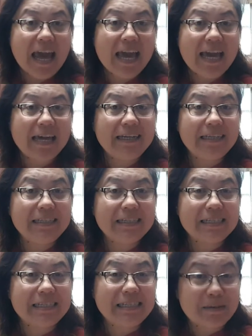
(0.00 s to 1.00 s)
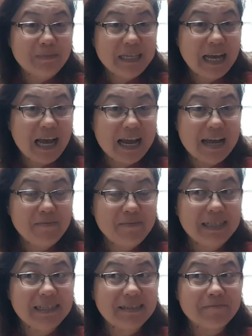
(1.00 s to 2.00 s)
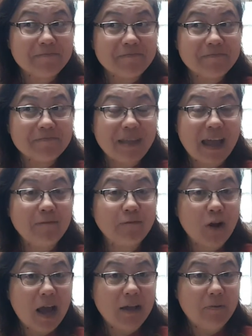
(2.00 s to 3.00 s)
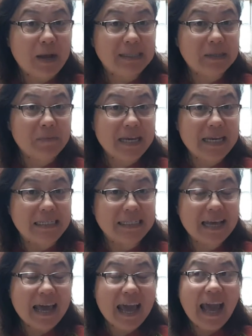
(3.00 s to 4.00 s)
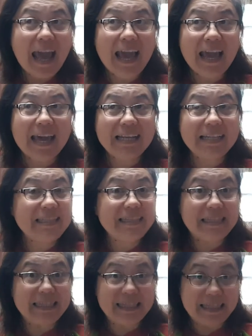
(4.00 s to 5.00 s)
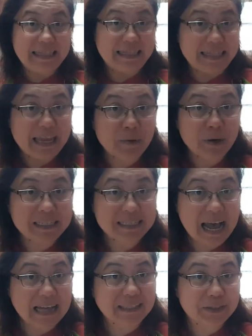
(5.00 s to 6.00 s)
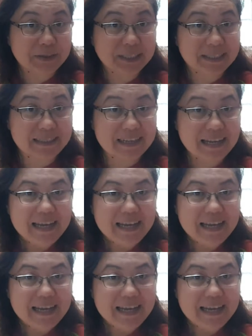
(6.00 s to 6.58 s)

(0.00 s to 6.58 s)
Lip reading: and sometimes I've tried recipes and they were disastrous.